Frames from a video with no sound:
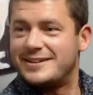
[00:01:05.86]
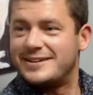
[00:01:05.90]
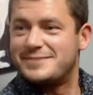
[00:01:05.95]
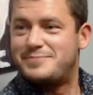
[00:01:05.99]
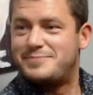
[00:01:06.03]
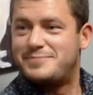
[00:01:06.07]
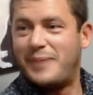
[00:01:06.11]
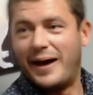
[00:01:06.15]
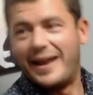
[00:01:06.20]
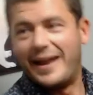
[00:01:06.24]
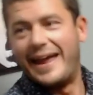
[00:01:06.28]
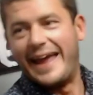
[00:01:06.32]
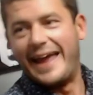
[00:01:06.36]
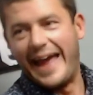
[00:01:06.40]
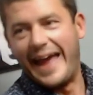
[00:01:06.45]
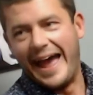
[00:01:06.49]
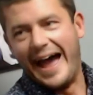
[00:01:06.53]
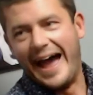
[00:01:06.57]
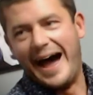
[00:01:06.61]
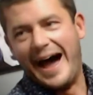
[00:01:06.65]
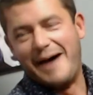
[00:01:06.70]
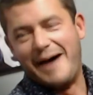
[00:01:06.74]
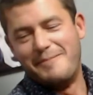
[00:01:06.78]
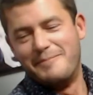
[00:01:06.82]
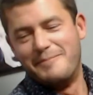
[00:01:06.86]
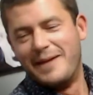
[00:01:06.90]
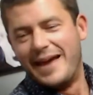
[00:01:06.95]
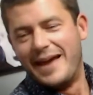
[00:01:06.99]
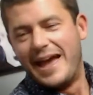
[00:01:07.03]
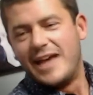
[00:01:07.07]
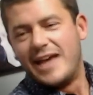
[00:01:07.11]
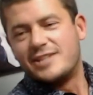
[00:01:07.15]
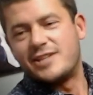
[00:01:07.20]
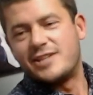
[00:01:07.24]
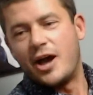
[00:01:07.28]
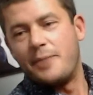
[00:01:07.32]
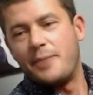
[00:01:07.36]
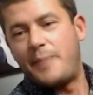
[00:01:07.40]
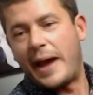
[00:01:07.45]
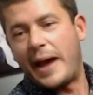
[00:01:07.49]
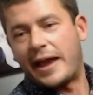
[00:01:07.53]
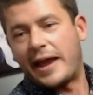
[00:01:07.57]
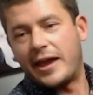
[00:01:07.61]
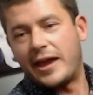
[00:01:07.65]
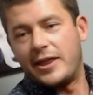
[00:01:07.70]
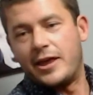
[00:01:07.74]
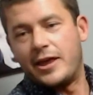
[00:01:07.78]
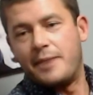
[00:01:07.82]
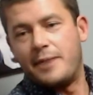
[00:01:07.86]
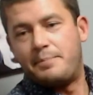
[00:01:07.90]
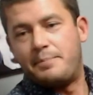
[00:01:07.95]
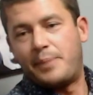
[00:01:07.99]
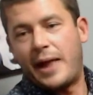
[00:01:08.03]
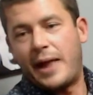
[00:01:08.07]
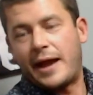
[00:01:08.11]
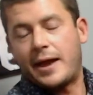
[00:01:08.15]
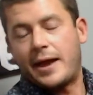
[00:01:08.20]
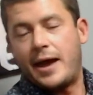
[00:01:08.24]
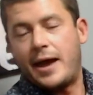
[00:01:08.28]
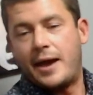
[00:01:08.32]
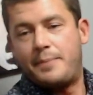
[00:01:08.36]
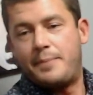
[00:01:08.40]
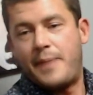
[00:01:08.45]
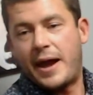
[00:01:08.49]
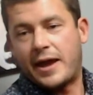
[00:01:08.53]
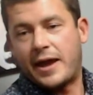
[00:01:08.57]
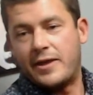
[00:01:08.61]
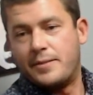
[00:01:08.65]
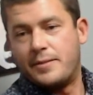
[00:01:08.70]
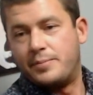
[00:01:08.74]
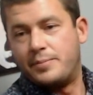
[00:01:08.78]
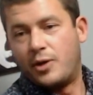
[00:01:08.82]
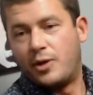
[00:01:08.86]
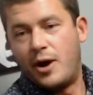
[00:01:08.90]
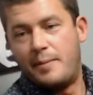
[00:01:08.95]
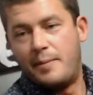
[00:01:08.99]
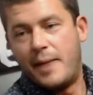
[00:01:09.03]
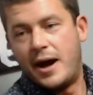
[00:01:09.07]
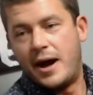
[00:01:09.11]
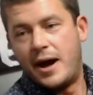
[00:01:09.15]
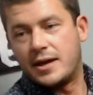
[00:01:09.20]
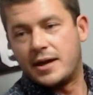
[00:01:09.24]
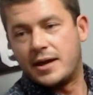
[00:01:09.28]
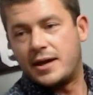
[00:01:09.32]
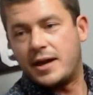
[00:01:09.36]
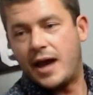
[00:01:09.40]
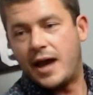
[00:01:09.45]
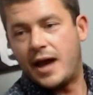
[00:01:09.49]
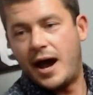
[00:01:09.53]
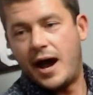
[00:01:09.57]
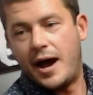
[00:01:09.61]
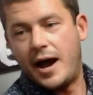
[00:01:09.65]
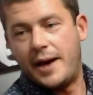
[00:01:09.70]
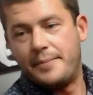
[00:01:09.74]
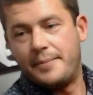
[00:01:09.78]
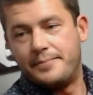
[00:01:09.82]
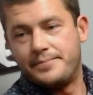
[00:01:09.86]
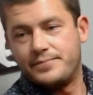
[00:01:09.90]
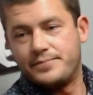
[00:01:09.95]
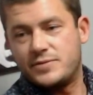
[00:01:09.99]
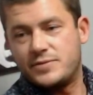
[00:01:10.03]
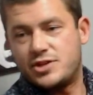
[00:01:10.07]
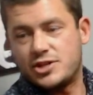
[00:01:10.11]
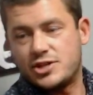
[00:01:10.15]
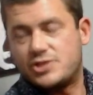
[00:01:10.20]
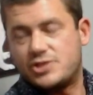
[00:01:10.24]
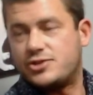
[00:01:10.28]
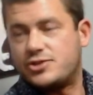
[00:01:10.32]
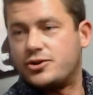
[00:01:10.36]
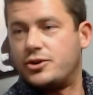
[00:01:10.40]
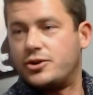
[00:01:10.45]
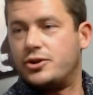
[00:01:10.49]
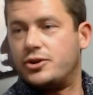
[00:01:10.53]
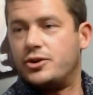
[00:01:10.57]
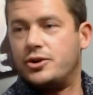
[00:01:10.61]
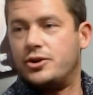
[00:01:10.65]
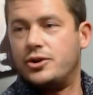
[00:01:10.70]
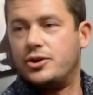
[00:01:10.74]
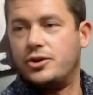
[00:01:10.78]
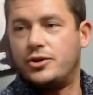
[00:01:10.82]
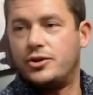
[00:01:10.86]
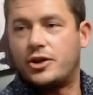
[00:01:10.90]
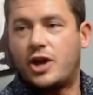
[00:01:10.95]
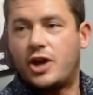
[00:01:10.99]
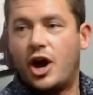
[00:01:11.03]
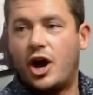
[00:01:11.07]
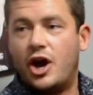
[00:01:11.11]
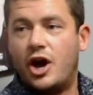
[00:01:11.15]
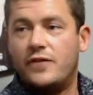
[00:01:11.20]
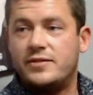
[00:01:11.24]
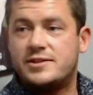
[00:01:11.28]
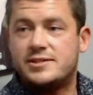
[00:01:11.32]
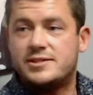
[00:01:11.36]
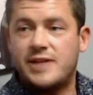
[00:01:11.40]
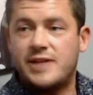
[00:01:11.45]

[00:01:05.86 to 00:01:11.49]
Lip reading: does, but so back at the Blind Monk, just through the COVID